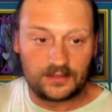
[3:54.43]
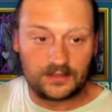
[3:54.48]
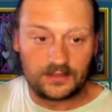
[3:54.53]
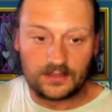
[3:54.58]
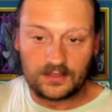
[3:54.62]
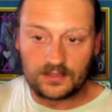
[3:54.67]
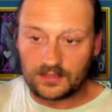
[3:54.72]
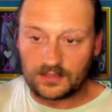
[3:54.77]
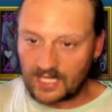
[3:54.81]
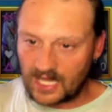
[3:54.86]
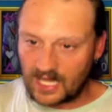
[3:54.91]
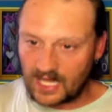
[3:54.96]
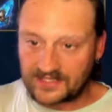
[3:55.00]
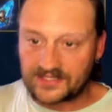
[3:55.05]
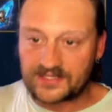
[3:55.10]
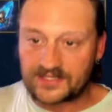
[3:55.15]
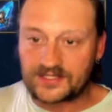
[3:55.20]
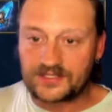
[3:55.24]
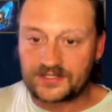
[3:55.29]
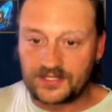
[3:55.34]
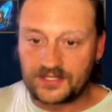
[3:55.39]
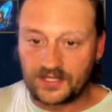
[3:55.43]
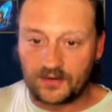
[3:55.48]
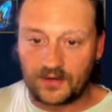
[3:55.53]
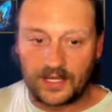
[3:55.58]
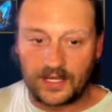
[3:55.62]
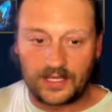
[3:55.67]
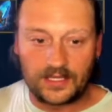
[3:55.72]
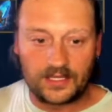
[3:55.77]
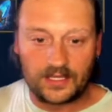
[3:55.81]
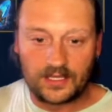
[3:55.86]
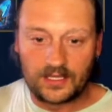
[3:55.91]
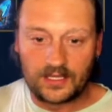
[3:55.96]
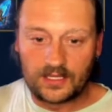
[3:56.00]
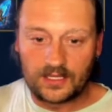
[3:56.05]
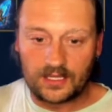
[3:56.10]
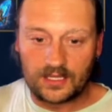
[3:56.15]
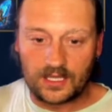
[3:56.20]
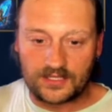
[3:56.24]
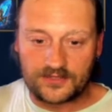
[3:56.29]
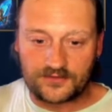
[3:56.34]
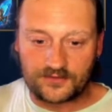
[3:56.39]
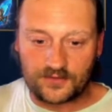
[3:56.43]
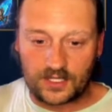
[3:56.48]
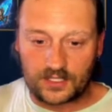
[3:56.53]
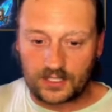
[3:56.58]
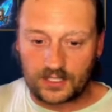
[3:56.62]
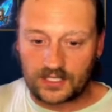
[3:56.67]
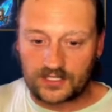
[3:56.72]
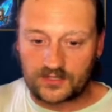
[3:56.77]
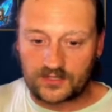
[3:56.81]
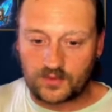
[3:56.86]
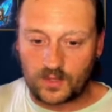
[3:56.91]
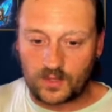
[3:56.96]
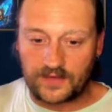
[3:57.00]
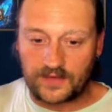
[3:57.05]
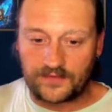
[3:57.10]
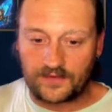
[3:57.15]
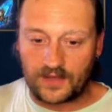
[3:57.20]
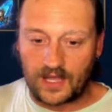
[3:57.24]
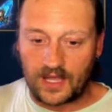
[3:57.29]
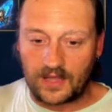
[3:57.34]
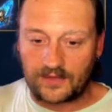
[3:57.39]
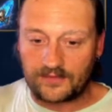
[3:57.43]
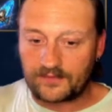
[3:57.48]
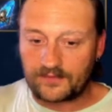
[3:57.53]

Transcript: Let's do it. Let's run her on 25.